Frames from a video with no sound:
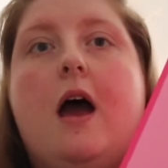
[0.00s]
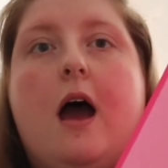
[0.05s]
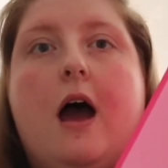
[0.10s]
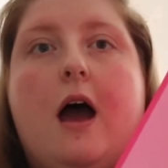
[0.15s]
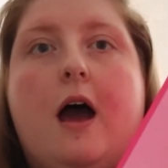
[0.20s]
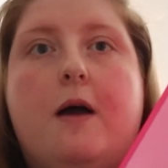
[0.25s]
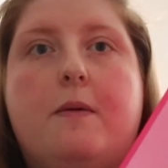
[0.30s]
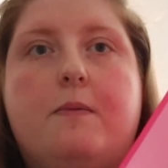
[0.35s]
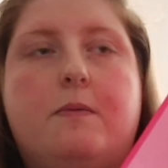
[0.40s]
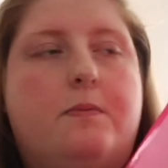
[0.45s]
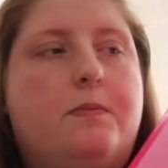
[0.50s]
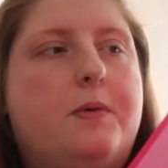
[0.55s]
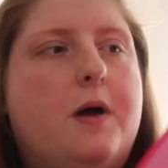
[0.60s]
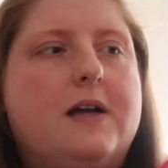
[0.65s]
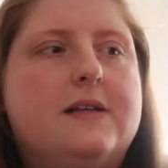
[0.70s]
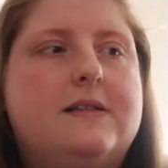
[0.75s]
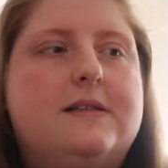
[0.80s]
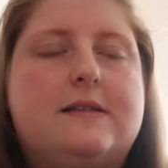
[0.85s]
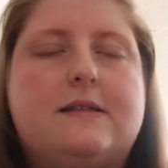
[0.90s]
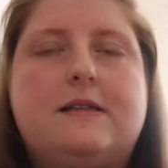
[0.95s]
But
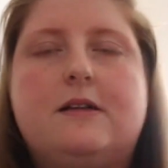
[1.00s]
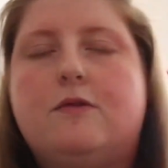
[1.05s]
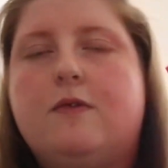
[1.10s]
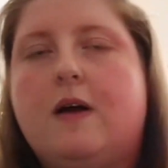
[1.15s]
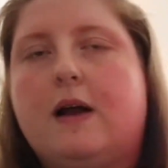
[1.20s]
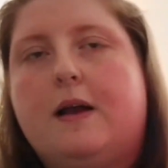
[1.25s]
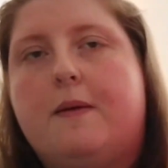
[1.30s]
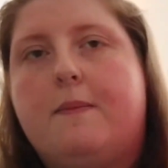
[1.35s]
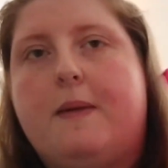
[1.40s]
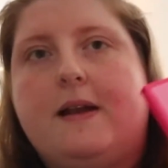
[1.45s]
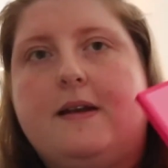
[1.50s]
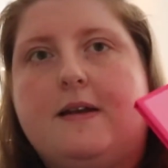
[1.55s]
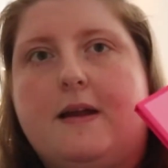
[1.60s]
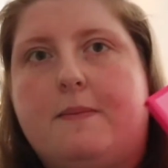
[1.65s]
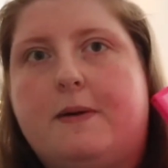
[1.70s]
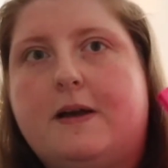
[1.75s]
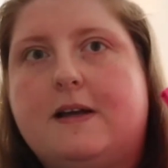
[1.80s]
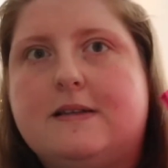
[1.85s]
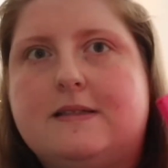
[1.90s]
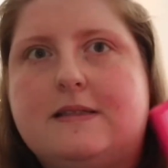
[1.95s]
I'd still recommend it
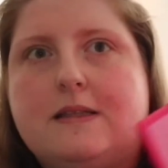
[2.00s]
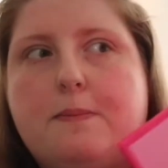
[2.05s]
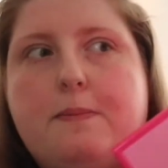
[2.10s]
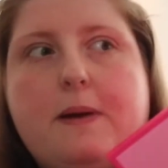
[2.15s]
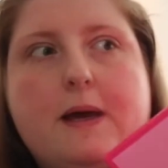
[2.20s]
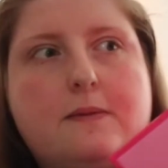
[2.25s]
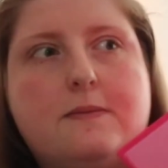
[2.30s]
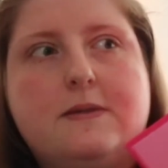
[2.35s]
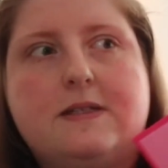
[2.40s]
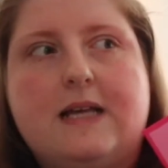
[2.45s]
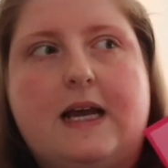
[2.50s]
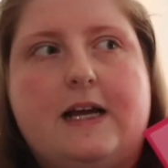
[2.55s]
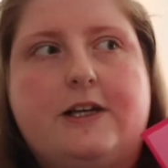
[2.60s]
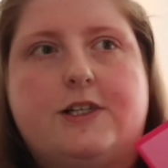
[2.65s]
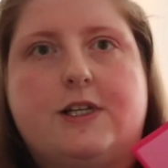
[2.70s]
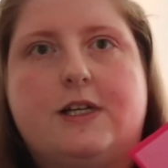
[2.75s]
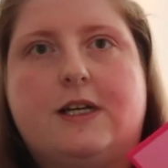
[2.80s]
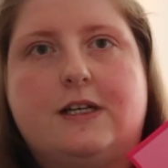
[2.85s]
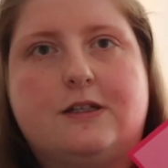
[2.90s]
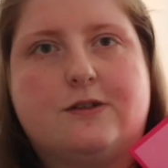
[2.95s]
because the
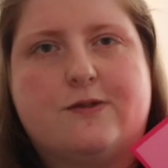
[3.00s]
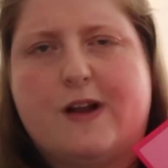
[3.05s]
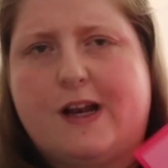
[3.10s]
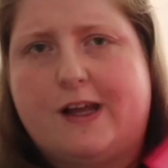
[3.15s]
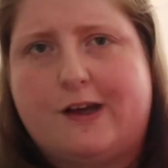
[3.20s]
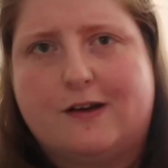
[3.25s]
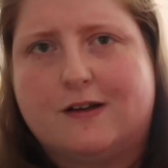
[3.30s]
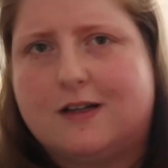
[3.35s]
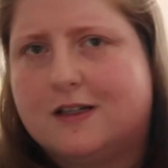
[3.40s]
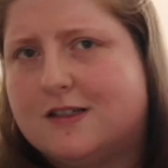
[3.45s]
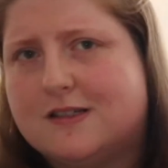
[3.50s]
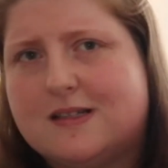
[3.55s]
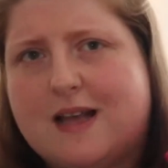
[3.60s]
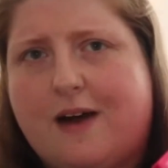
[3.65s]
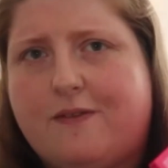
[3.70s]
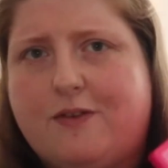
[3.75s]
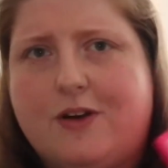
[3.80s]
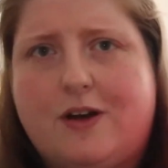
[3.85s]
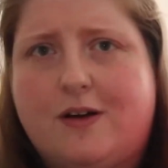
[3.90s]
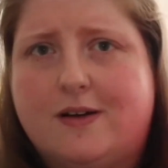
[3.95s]
pigmentation is really good. I just
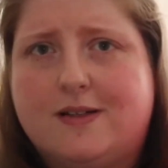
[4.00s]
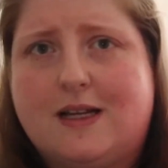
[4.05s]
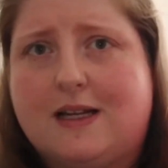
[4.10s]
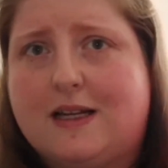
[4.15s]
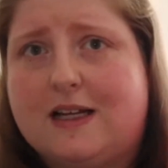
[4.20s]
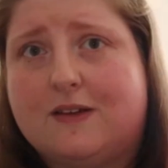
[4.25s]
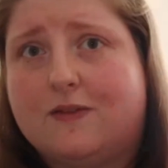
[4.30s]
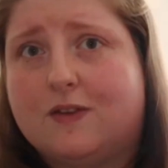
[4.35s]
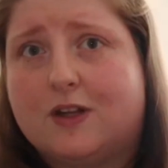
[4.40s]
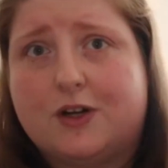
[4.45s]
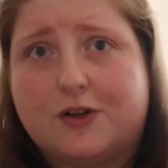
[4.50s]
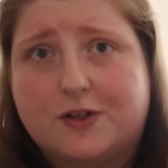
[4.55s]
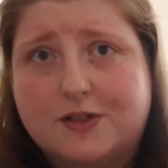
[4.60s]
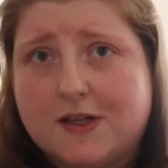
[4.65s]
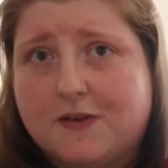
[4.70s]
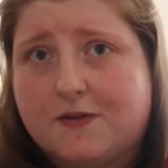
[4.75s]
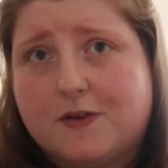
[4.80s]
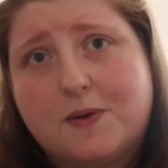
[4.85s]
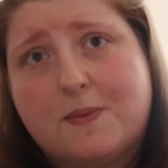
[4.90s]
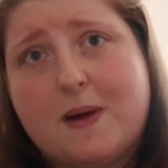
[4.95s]
haven't liked any of the looks
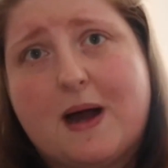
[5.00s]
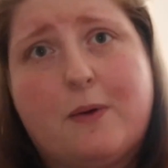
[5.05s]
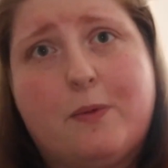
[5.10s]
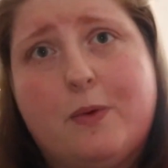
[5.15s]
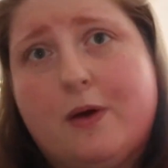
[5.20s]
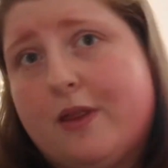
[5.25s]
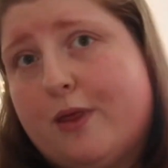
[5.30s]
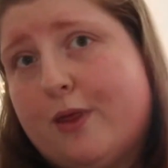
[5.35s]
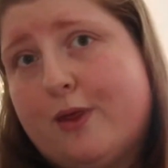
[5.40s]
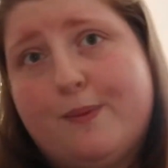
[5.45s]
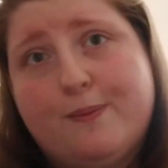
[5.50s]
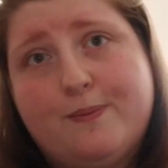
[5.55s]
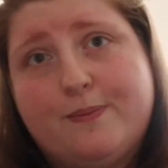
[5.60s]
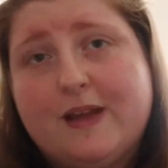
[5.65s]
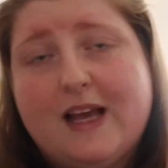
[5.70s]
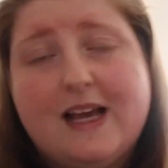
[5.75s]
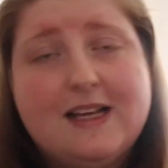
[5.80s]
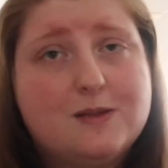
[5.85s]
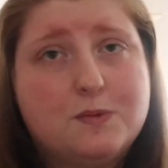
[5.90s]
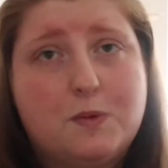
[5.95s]
they've come out with.
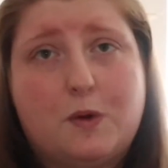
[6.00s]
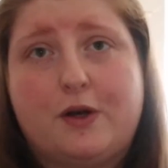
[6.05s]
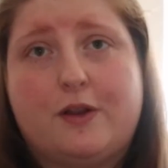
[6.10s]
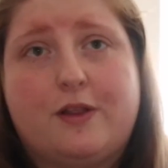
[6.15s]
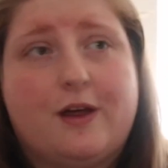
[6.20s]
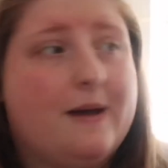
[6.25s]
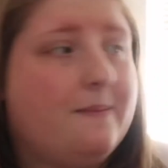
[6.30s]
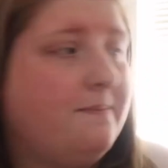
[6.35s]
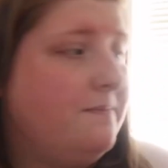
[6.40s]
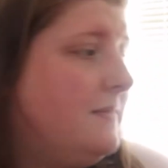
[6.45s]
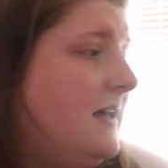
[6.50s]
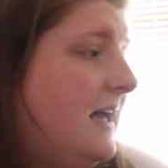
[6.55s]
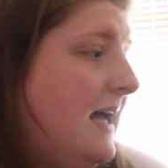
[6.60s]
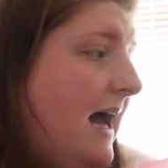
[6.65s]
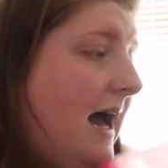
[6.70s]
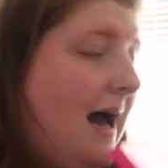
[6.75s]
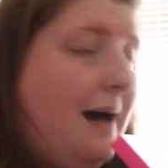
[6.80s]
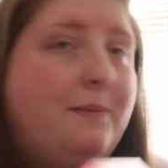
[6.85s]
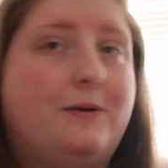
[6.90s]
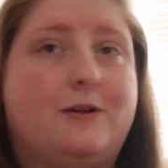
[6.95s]
It's one of them, it
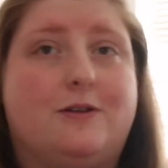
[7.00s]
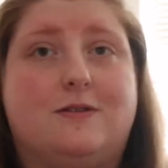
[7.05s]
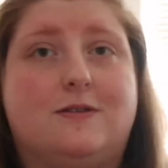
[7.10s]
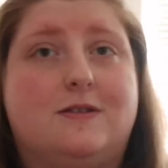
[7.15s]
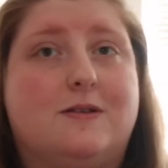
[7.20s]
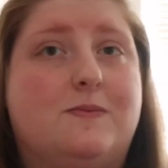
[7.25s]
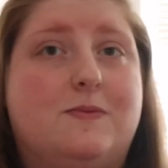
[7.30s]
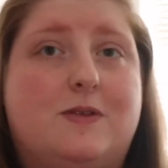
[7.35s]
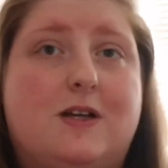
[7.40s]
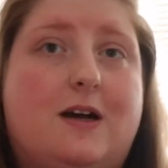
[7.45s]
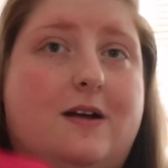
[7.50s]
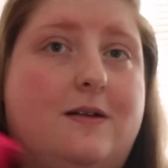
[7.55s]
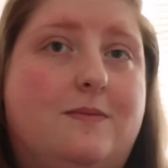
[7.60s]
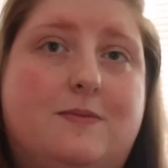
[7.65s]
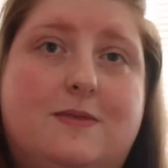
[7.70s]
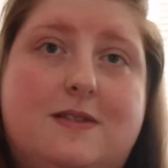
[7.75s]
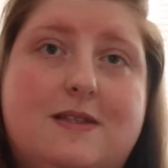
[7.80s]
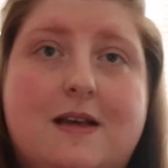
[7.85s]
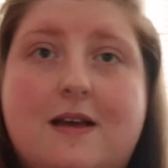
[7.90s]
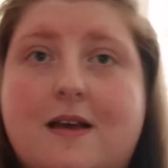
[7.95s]
happens
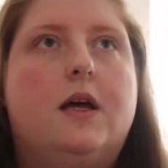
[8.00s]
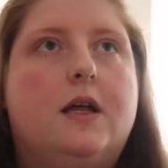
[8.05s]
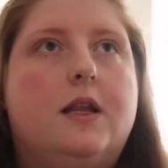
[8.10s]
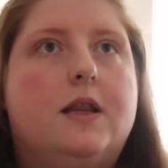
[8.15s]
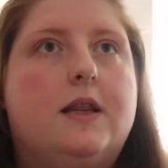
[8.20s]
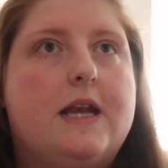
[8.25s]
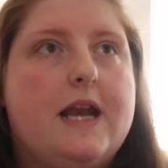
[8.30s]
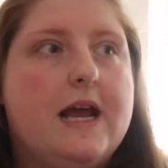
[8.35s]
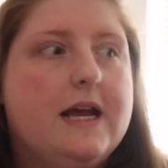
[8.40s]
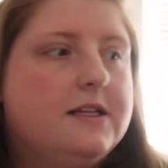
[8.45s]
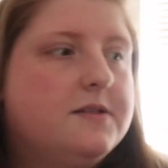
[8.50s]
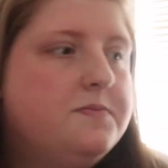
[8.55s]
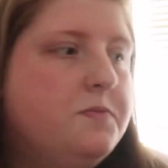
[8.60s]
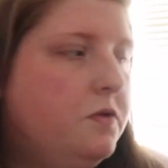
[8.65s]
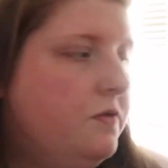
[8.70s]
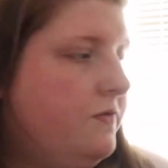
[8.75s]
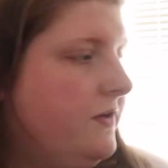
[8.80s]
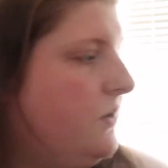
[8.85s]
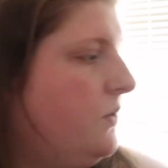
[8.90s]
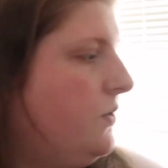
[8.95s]
sometimes. The next
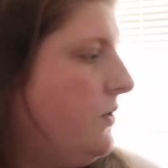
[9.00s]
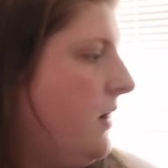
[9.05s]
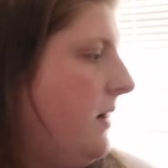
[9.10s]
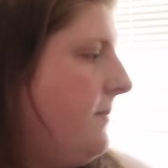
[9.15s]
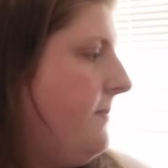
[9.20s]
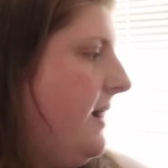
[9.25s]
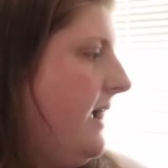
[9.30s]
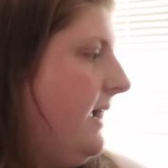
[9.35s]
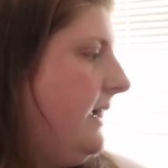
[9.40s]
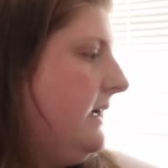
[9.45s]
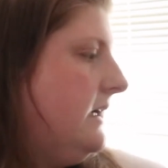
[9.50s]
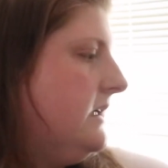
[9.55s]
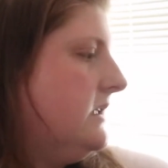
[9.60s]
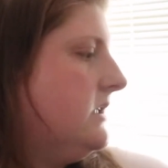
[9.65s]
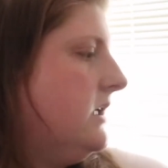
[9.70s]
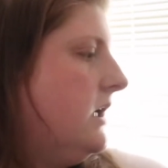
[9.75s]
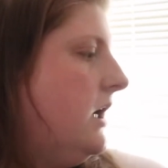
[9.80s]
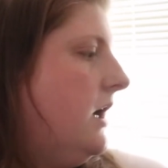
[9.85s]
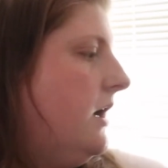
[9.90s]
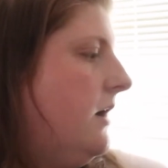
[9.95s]
Morphe order I made,
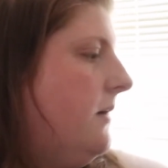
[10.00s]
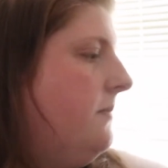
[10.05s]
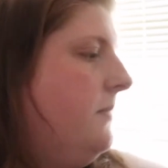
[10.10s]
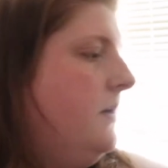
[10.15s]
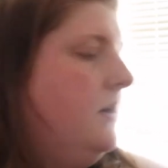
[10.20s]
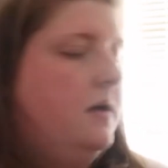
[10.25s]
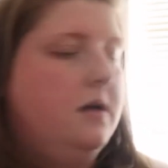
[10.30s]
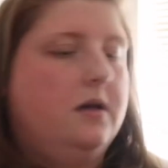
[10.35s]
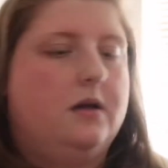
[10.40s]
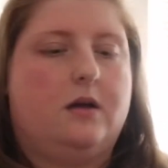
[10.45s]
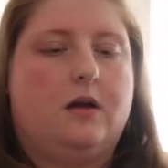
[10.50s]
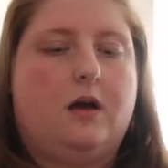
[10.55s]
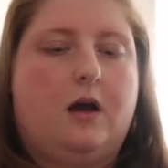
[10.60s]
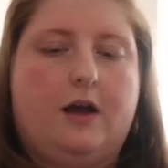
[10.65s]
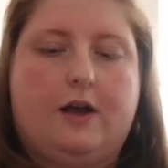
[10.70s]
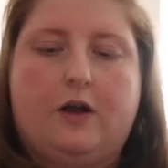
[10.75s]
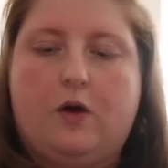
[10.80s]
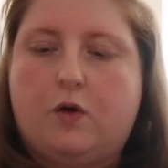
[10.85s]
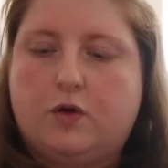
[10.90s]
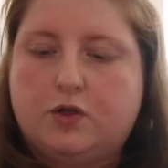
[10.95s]
I
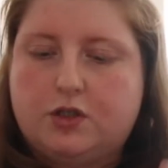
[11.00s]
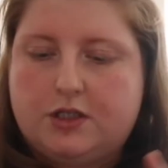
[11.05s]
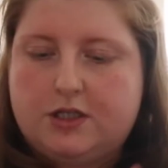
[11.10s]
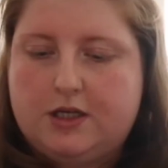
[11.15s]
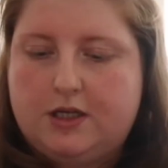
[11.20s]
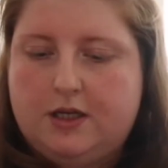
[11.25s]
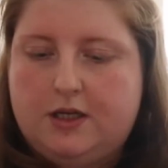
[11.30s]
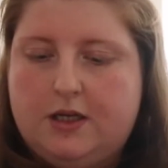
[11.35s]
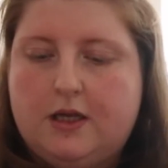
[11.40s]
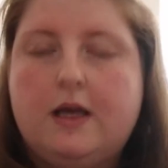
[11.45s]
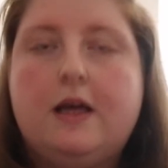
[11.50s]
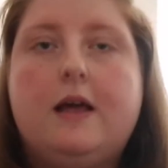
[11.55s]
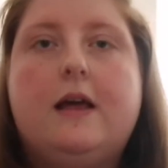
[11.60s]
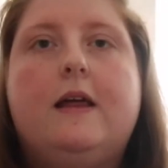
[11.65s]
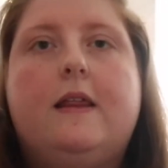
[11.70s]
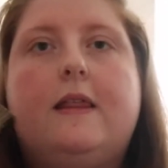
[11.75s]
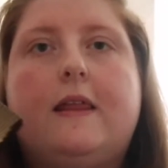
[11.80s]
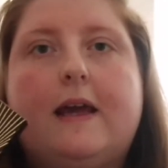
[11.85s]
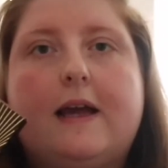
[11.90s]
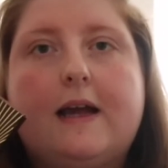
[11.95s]
got
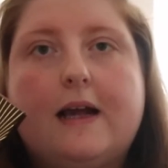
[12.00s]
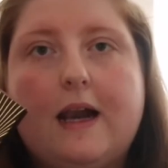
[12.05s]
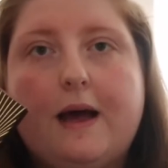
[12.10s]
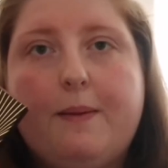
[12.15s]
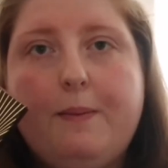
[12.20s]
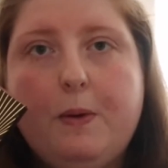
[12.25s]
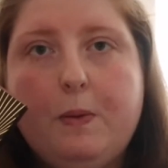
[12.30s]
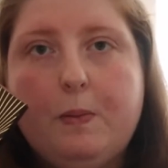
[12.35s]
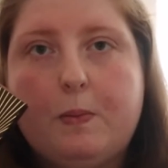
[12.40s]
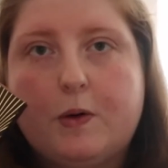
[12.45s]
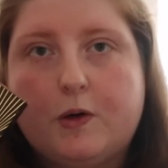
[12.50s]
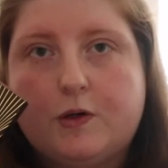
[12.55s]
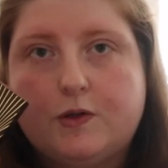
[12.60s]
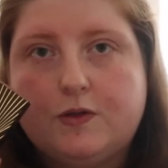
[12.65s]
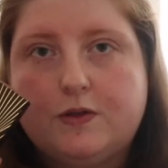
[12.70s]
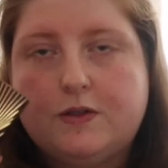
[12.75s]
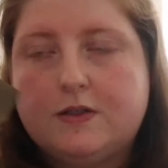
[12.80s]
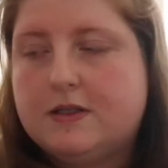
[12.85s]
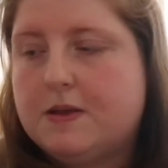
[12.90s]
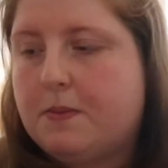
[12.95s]
the Glamour
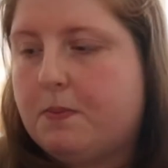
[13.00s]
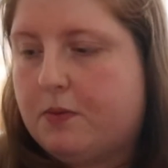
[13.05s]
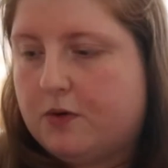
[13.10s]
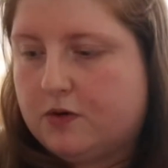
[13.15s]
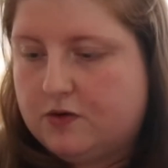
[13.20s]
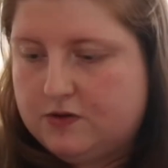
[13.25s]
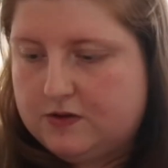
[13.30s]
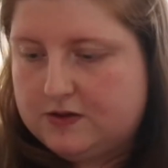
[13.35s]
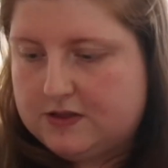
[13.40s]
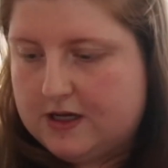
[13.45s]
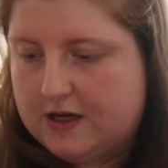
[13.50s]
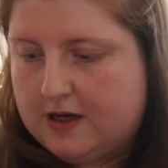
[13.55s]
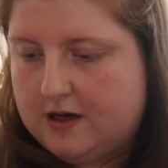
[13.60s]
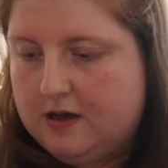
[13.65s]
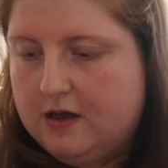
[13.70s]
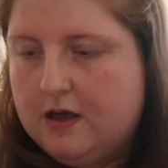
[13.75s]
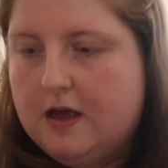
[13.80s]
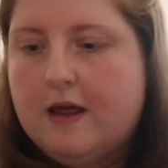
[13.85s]
Bronze Bronzer.